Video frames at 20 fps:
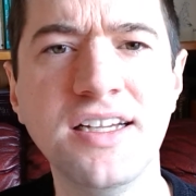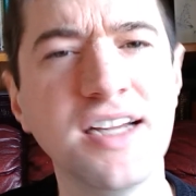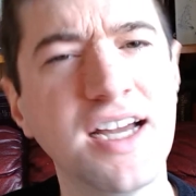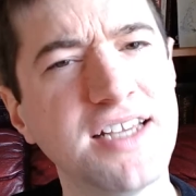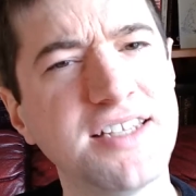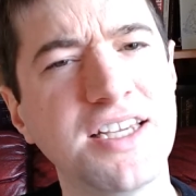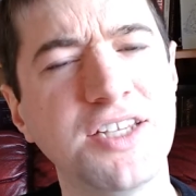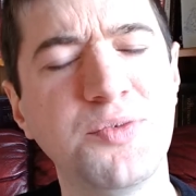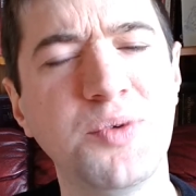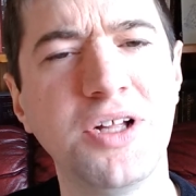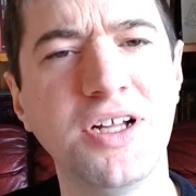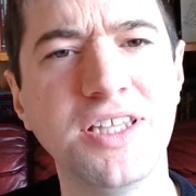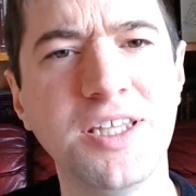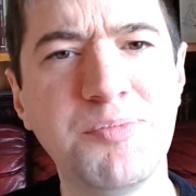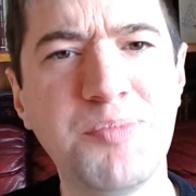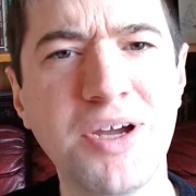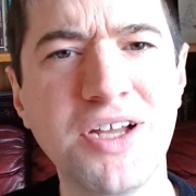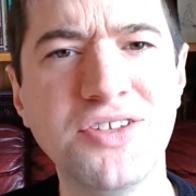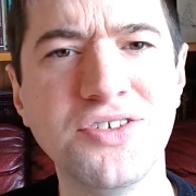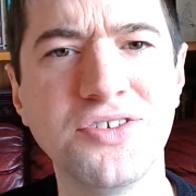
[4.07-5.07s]
I said, well, it
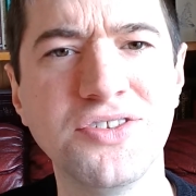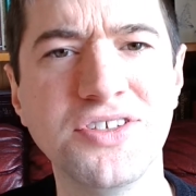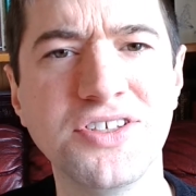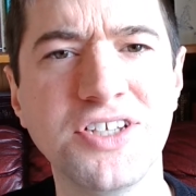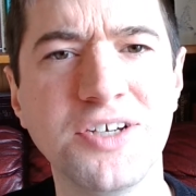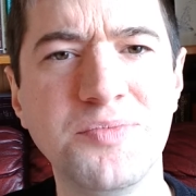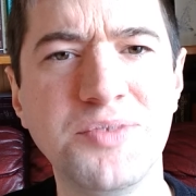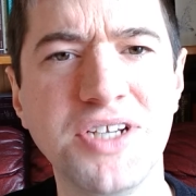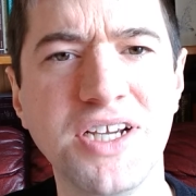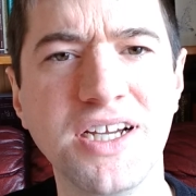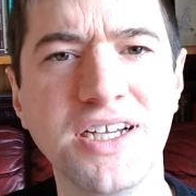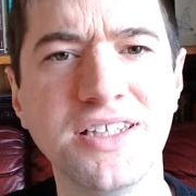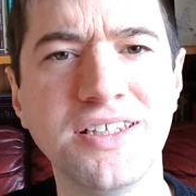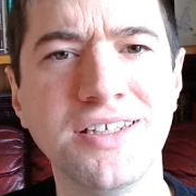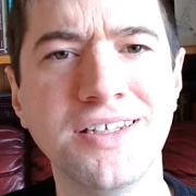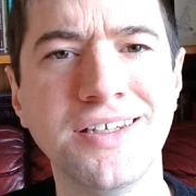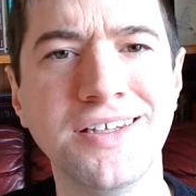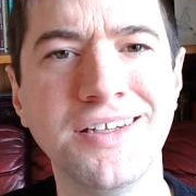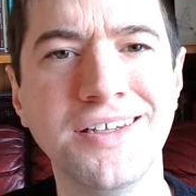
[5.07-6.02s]
depends on the subject.